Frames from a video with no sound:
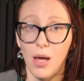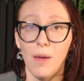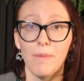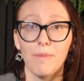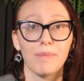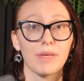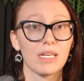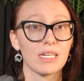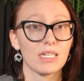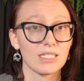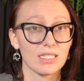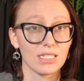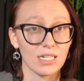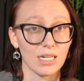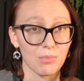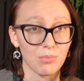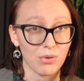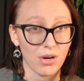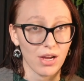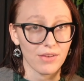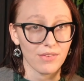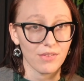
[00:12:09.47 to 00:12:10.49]
Because in a
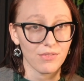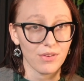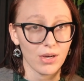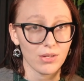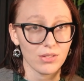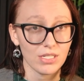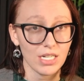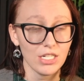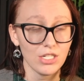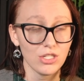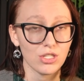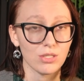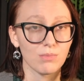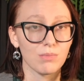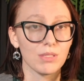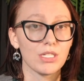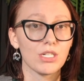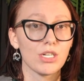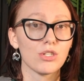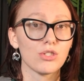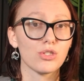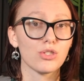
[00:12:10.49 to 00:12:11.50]
private foundation,
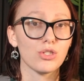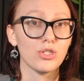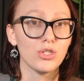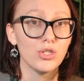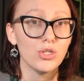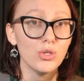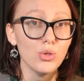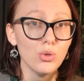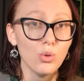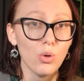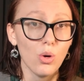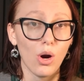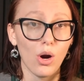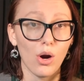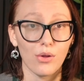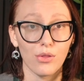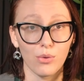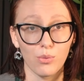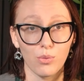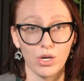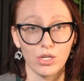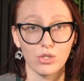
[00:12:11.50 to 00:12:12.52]
because you are
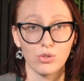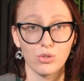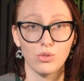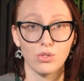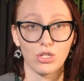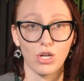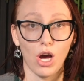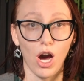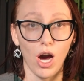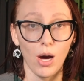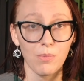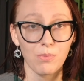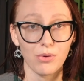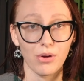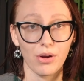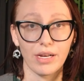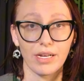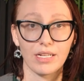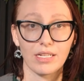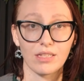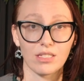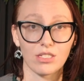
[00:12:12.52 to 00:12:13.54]
the one who's
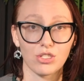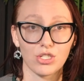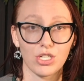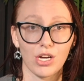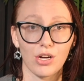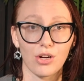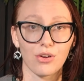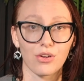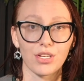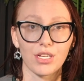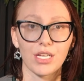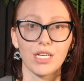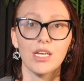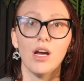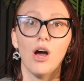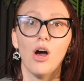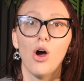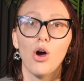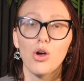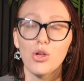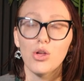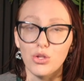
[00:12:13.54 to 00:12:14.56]
operating the charity,
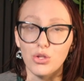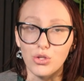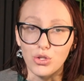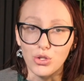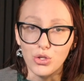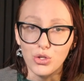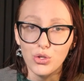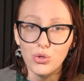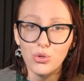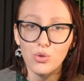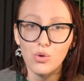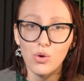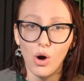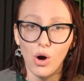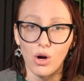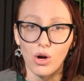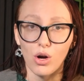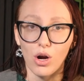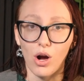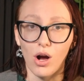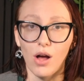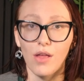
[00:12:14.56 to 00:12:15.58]
you
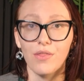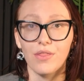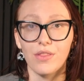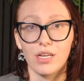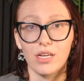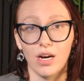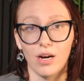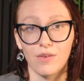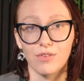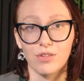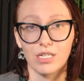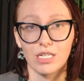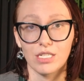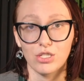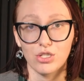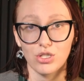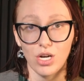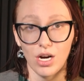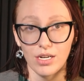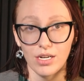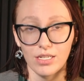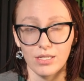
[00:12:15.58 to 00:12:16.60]
are on the governing
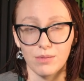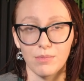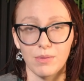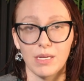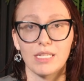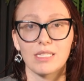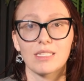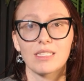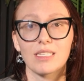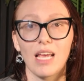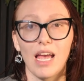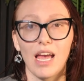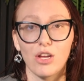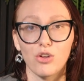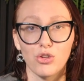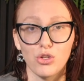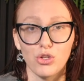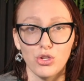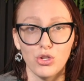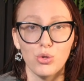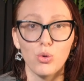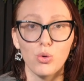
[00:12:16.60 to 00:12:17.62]
documents and
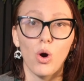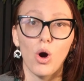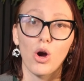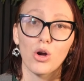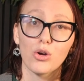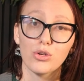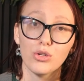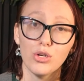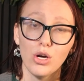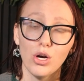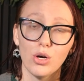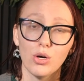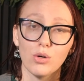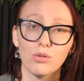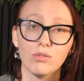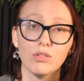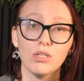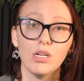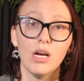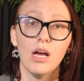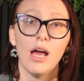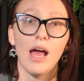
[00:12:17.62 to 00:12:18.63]
you are
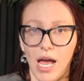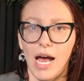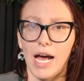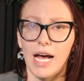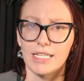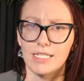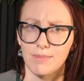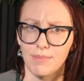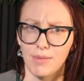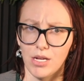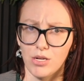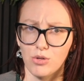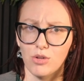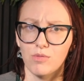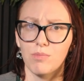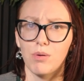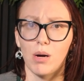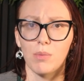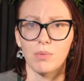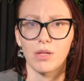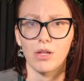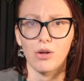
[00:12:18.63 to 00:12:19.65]
known as a matter of
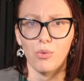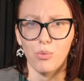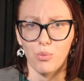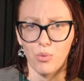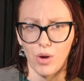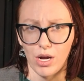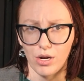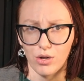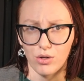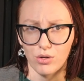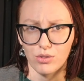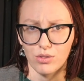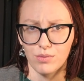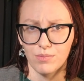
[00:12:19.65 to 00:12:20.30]
public record.